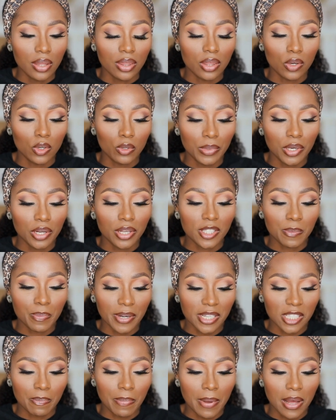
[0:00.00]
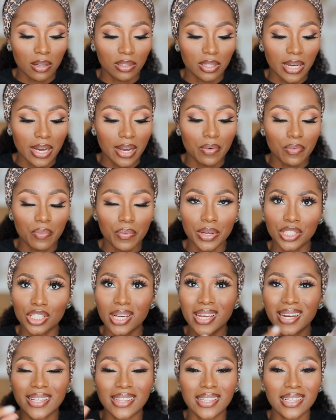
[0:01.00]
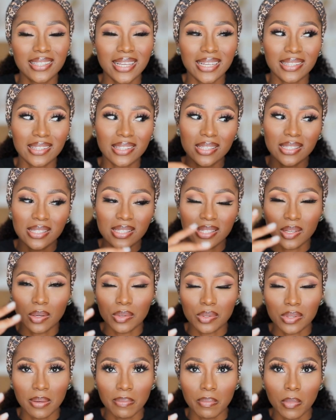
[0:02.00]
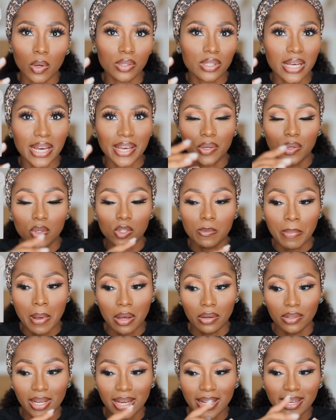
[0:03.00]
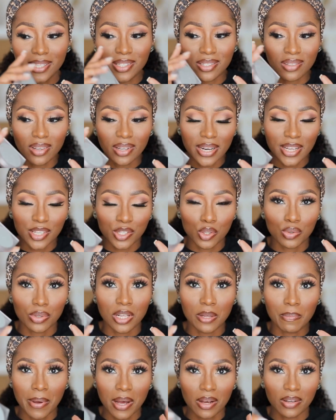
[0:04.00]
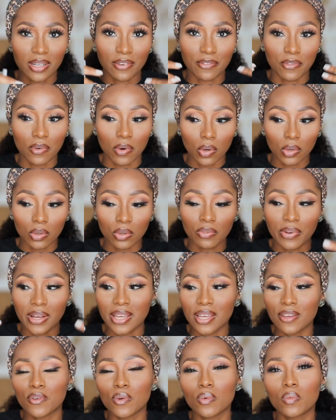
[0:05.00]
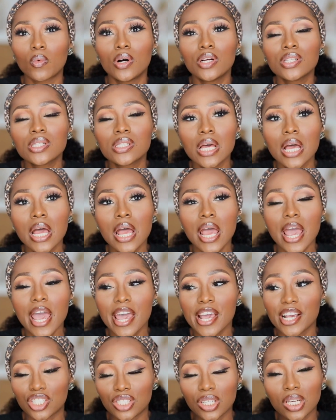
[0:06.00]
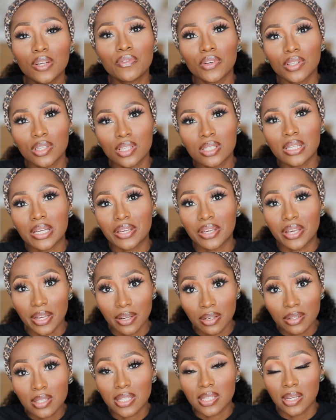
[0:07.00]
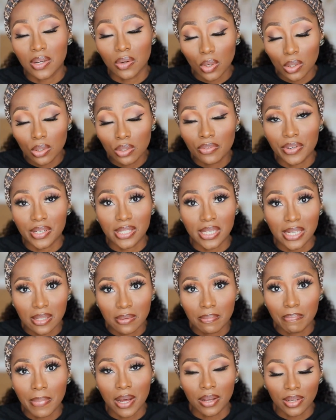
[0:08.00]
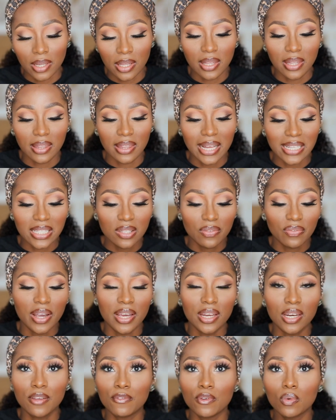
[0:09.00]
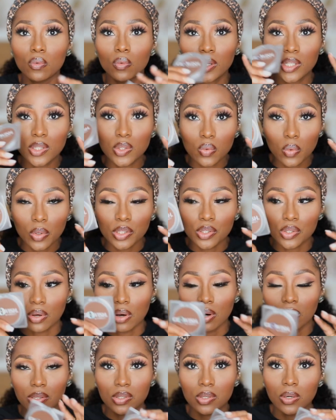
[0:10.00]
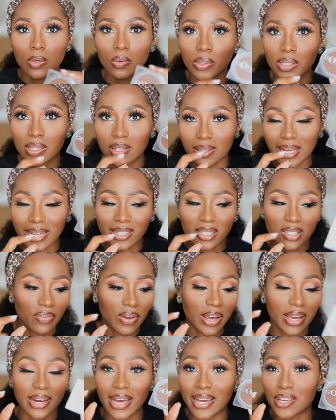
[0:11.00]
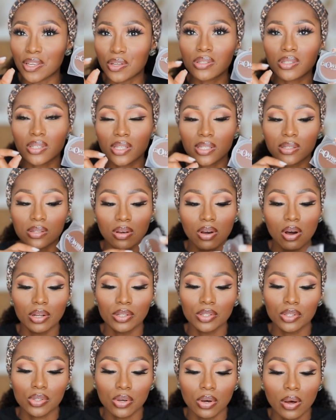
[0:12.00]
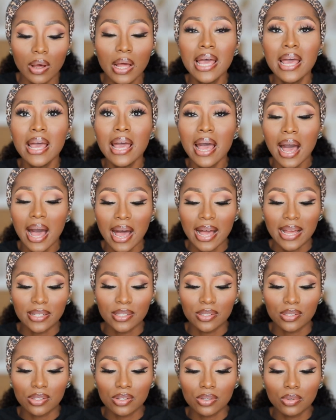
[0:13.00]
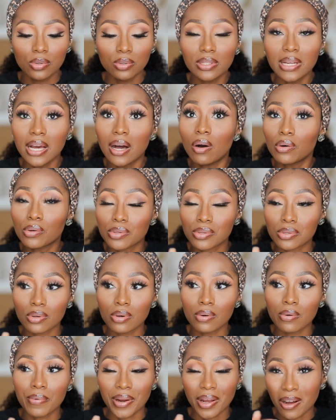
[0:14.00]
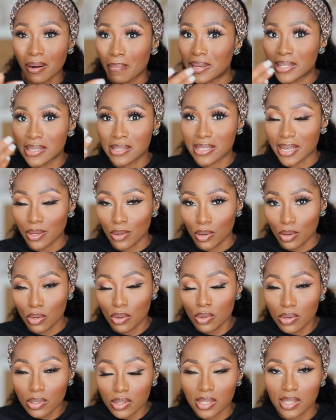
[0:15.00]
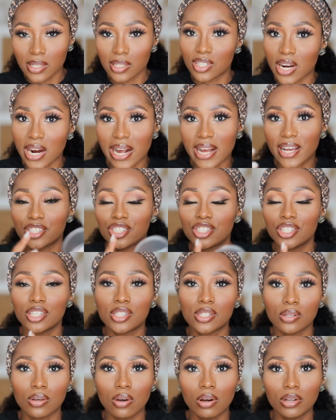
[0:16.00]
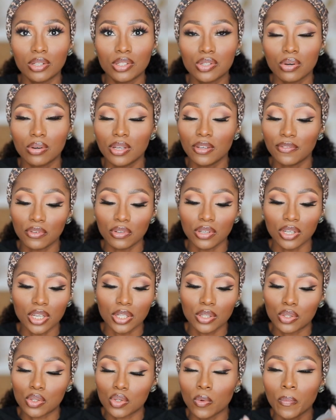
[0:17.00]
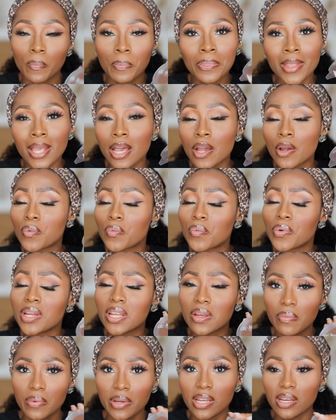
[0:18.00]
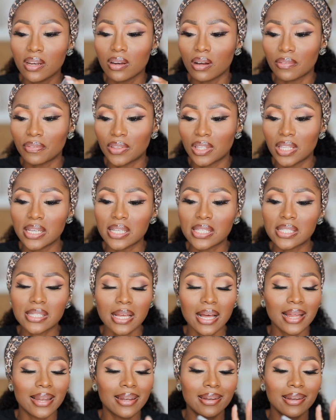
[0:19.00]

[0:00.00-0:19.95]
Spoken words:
Luminous Pressed Powder Rich, and I think that this is also a multi-use powder. It's not necessarily powder for all over. If you want a shade for this that you can use as an all-over setting powder, then that's fine. If you want one to contour with, that's fine. I use this to contour, and Huda also recommends that you use the darker shades to contour if you need to. Really, really love this.